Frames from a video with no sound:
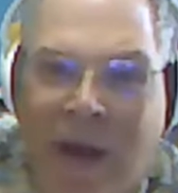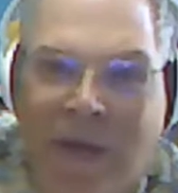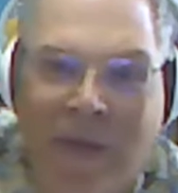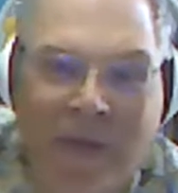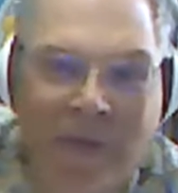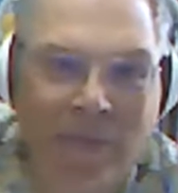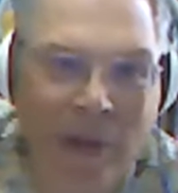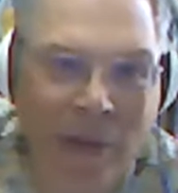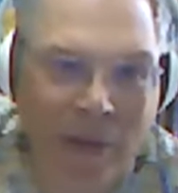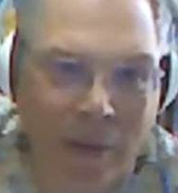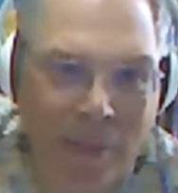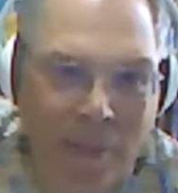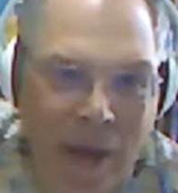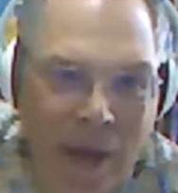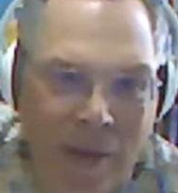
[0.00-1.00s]
of his monthly
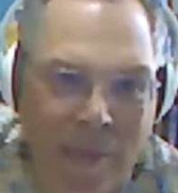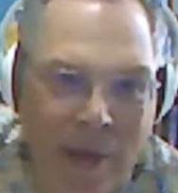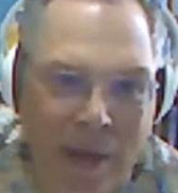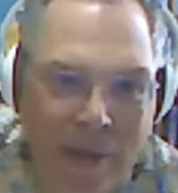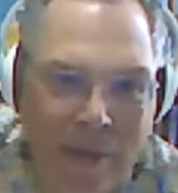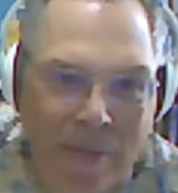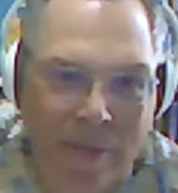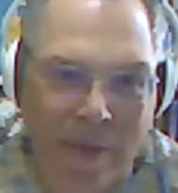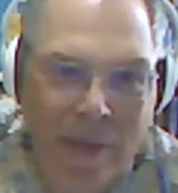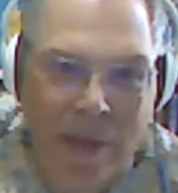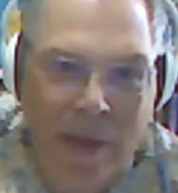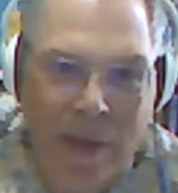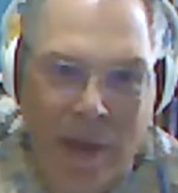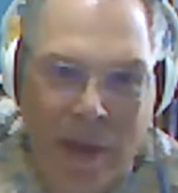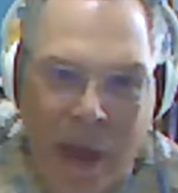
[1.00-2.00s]
payment.
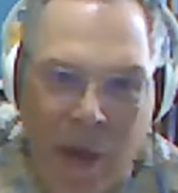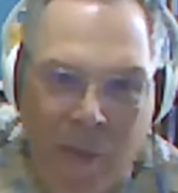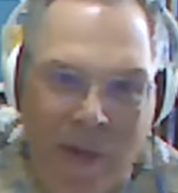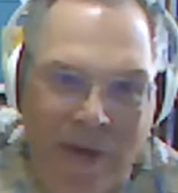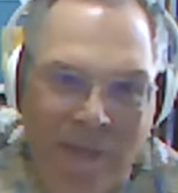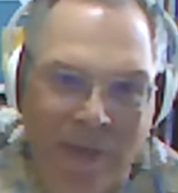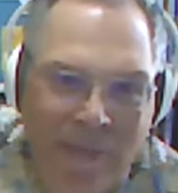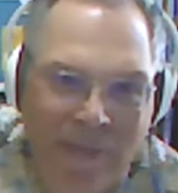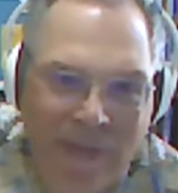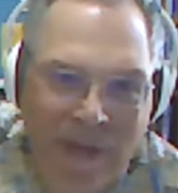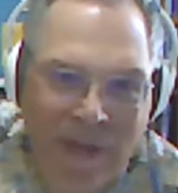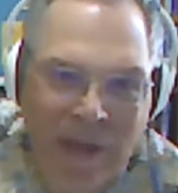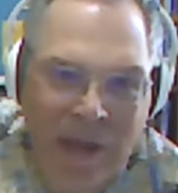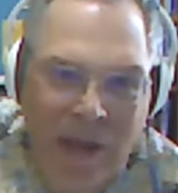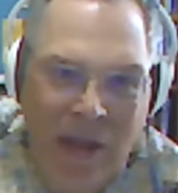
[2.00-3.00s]
It went from
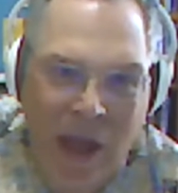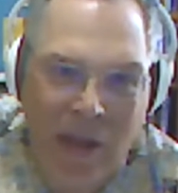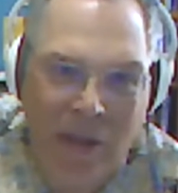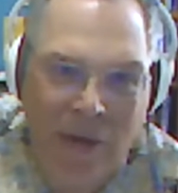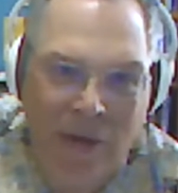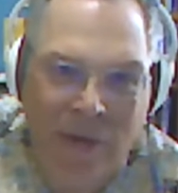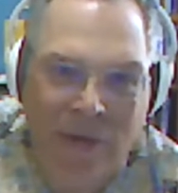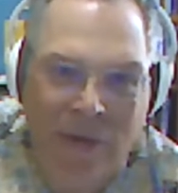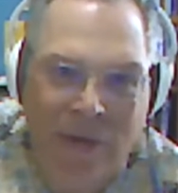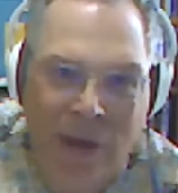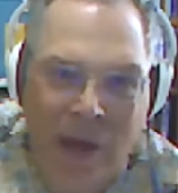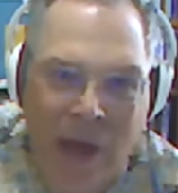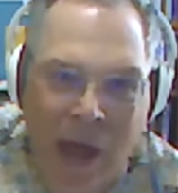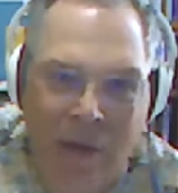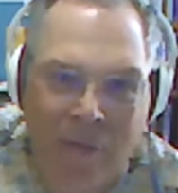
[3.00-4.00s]
$50
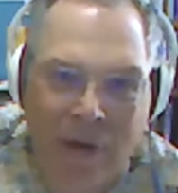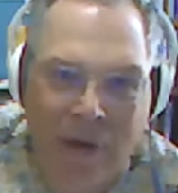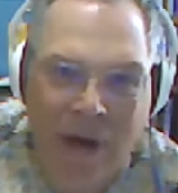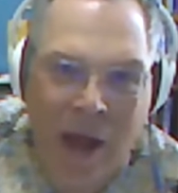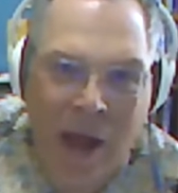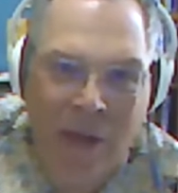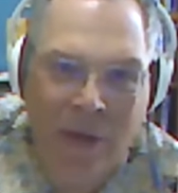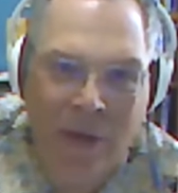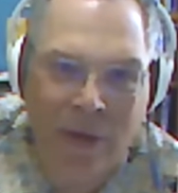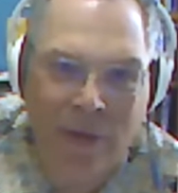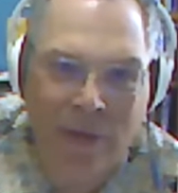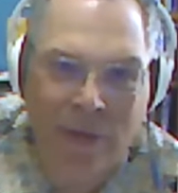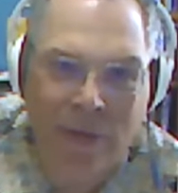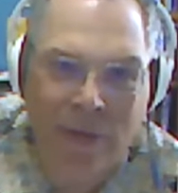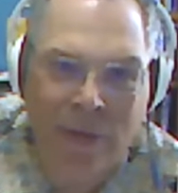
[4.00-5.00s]
to
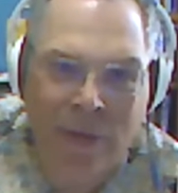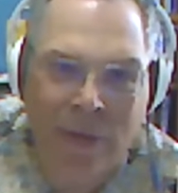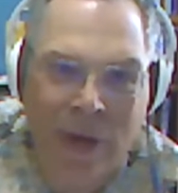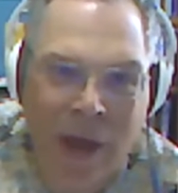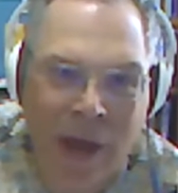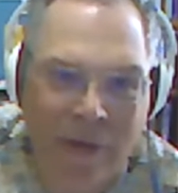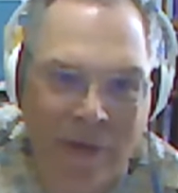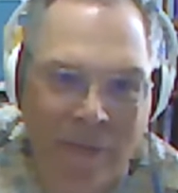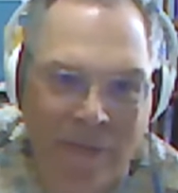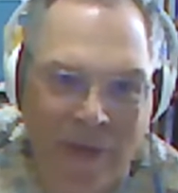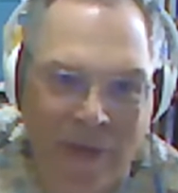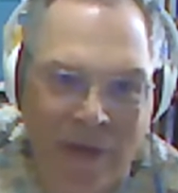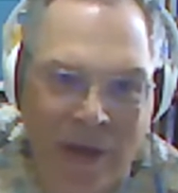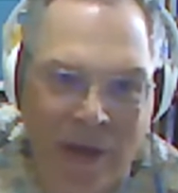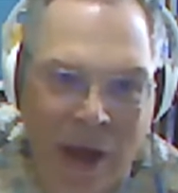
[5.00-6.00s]
$100 to
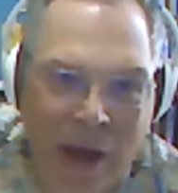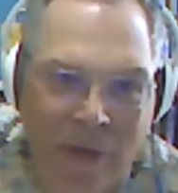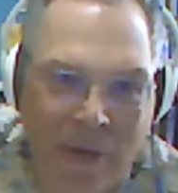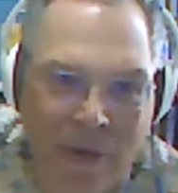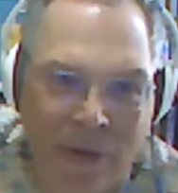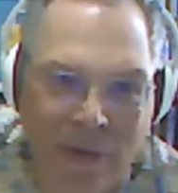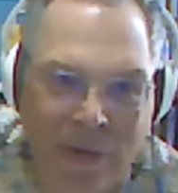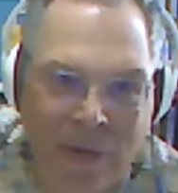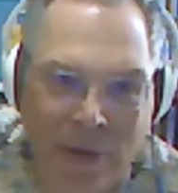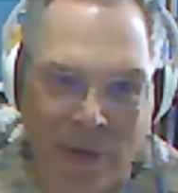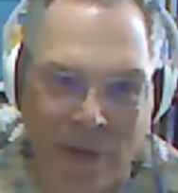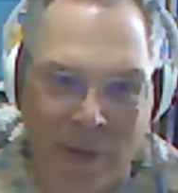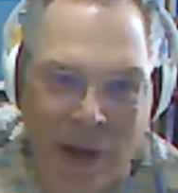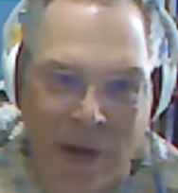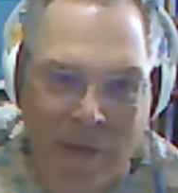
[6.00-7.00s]
$150 to
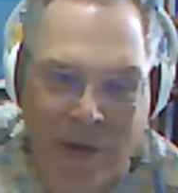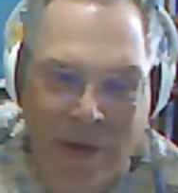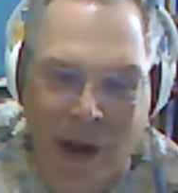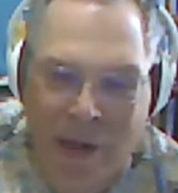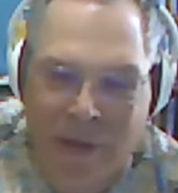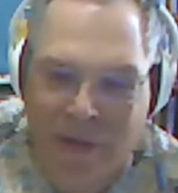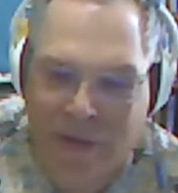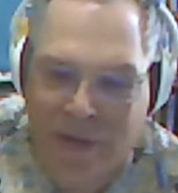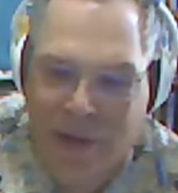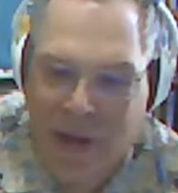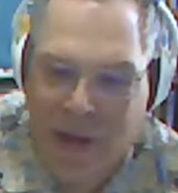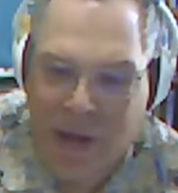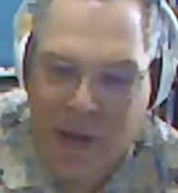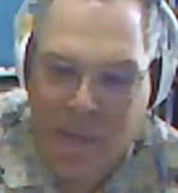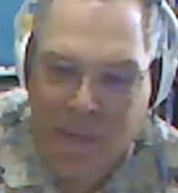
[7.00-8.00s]
$200
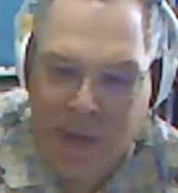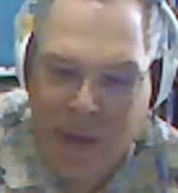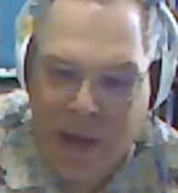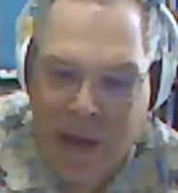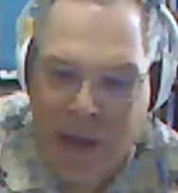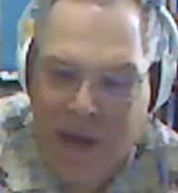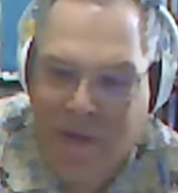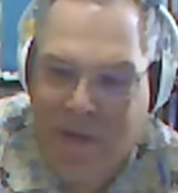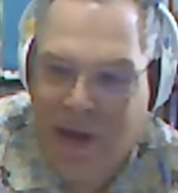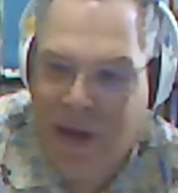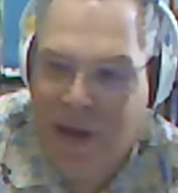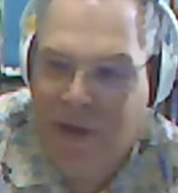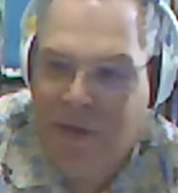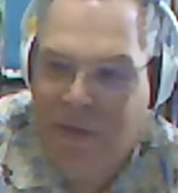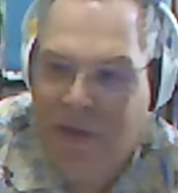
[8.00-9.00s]
because
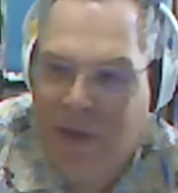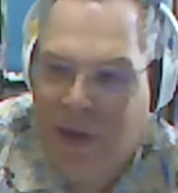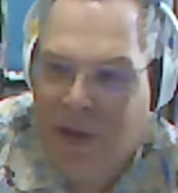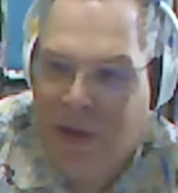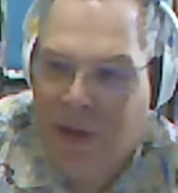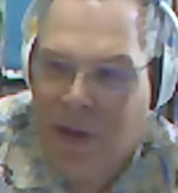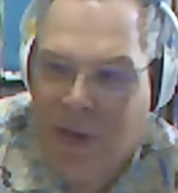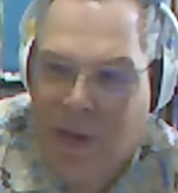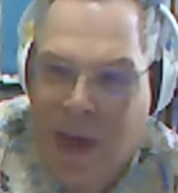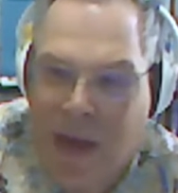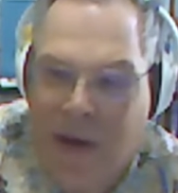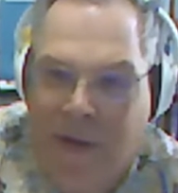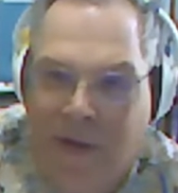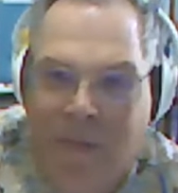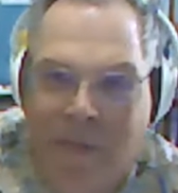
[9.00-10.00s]
his
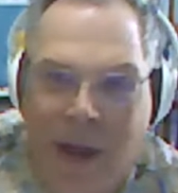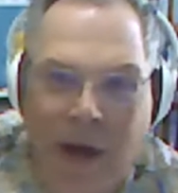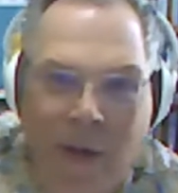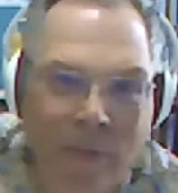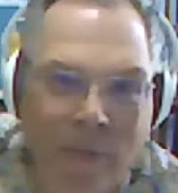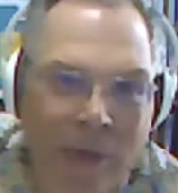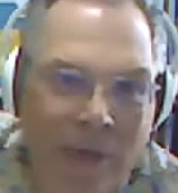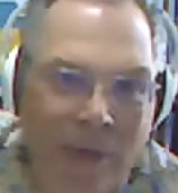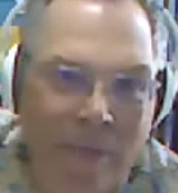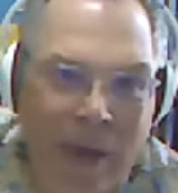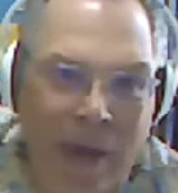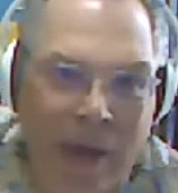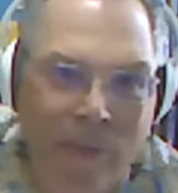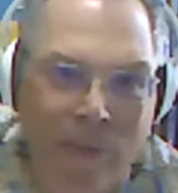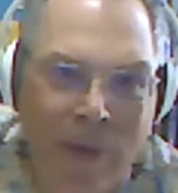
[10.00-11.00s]
line of credit with
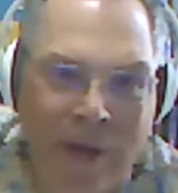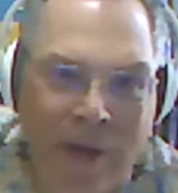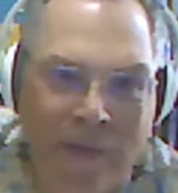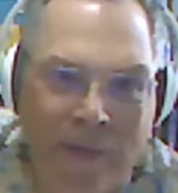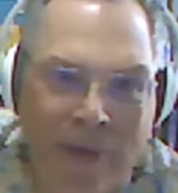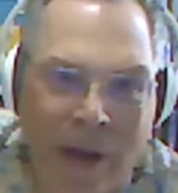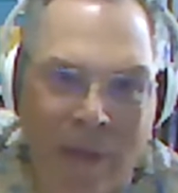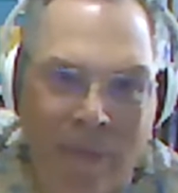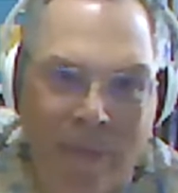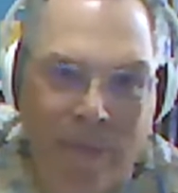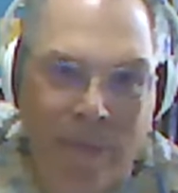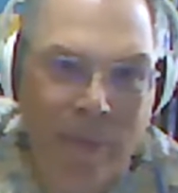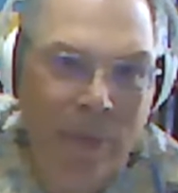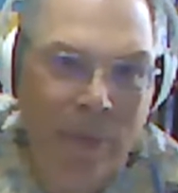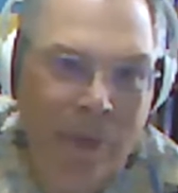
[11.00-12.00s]
me went from
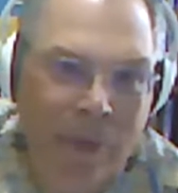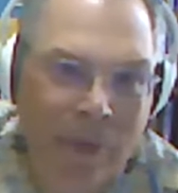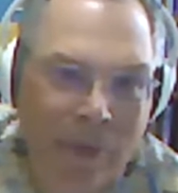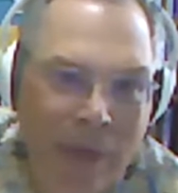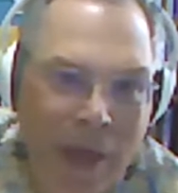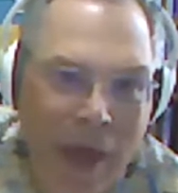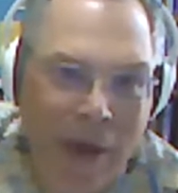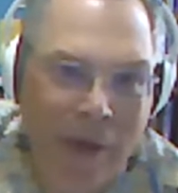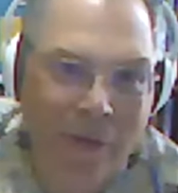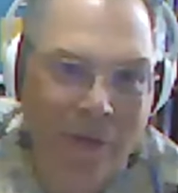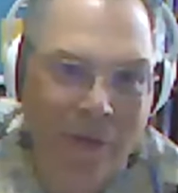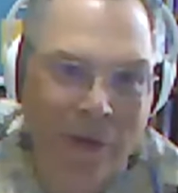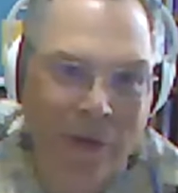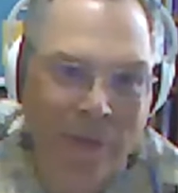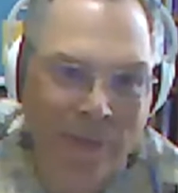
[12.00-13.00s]

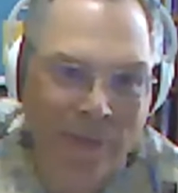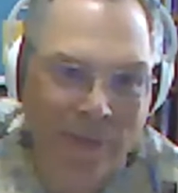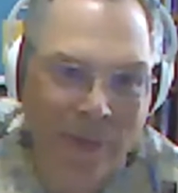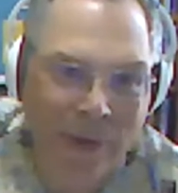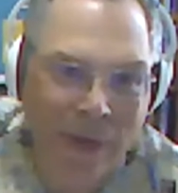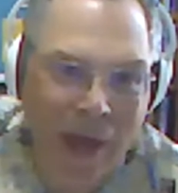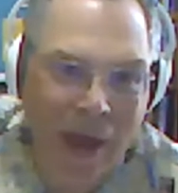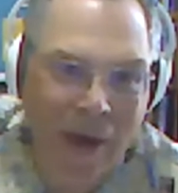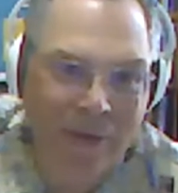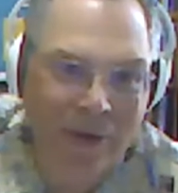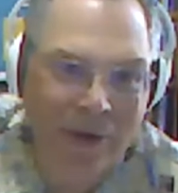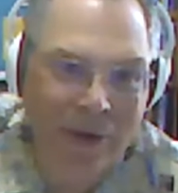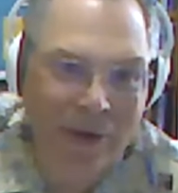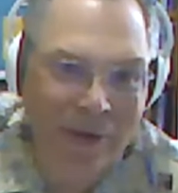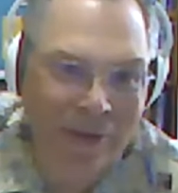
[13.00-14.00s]
2000 to
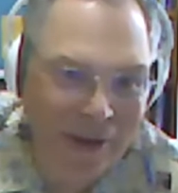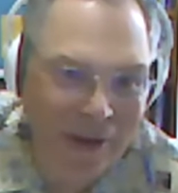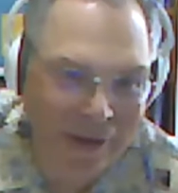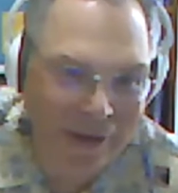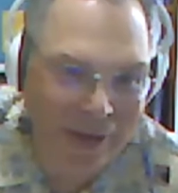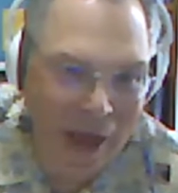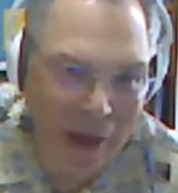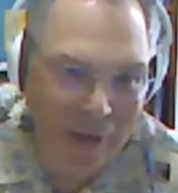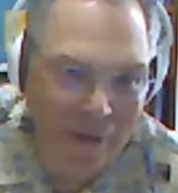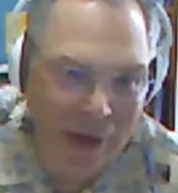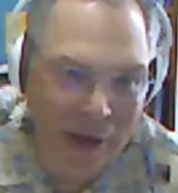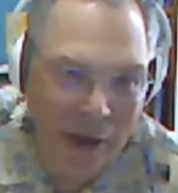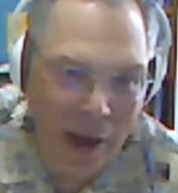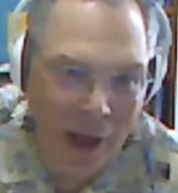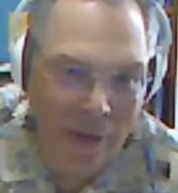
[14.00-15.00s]
4000 to
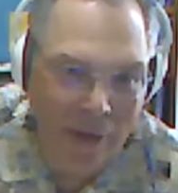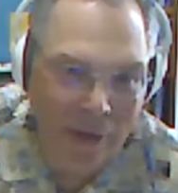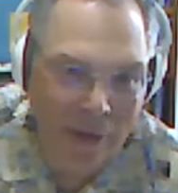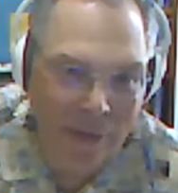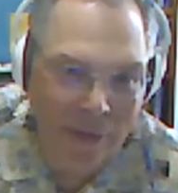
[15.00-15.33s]
$6,000.